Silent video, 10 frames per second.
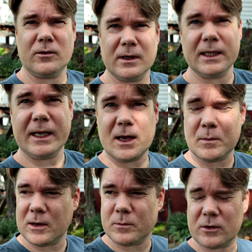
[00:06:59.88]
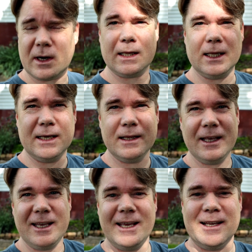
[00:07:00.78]
really came out brightly in
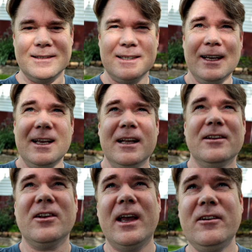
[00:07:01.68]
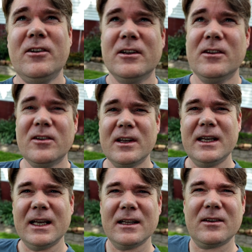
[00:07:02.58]
the end. So as you can
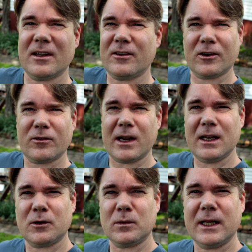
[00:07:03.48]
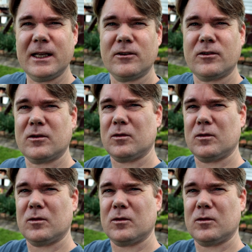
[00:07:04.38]
see, it's a great little lens,